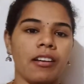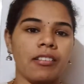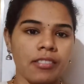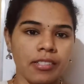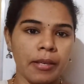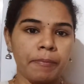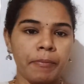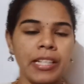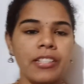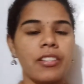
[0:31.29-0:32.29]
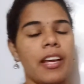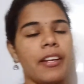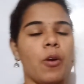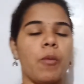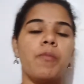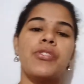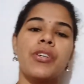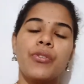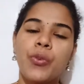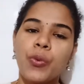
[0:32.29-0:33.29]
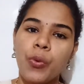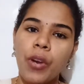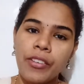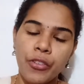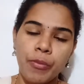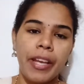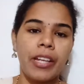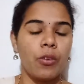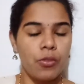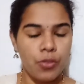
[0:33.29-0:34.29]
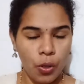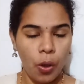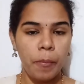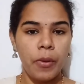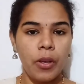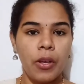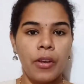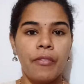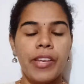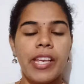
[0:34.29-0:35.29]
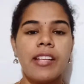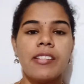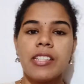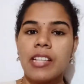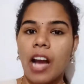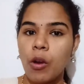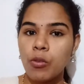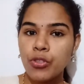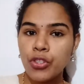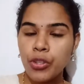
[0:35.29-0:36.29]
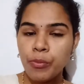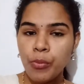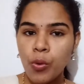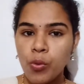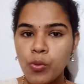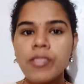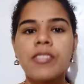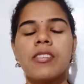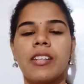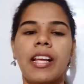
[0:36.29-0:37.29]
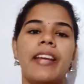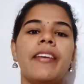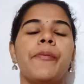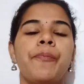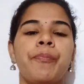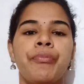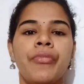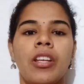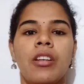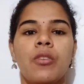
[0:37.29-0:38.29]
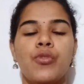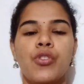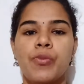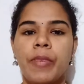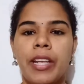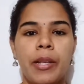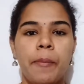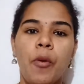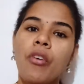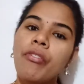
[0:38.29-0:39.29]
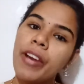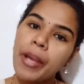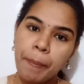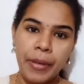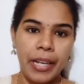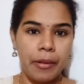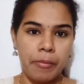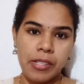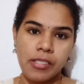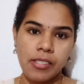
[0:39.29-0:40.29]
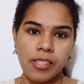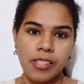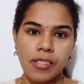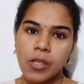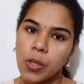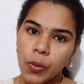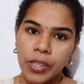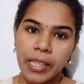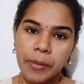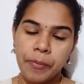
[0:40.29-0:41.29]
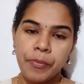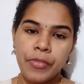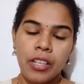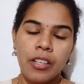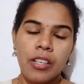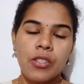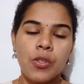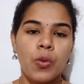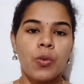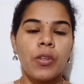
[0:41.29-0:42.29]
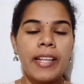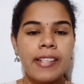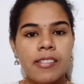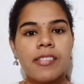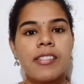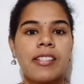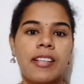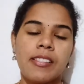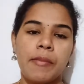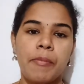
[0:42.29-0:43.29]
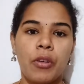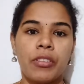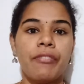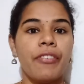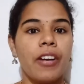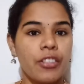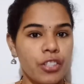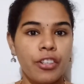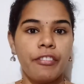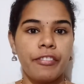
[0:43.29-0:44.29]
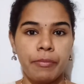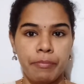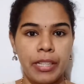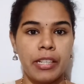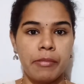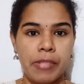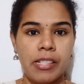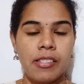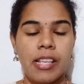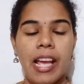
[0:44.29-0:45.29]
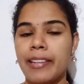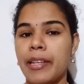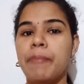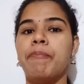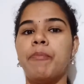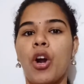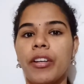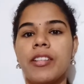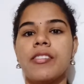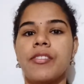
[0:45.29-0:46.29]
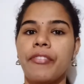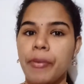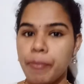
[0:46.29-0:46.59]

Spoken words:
stem bit and observe through under microscope. We can see the outermost layer which is made up of epidermis. Okay, so let's discuss about the function of epidermis and the importance of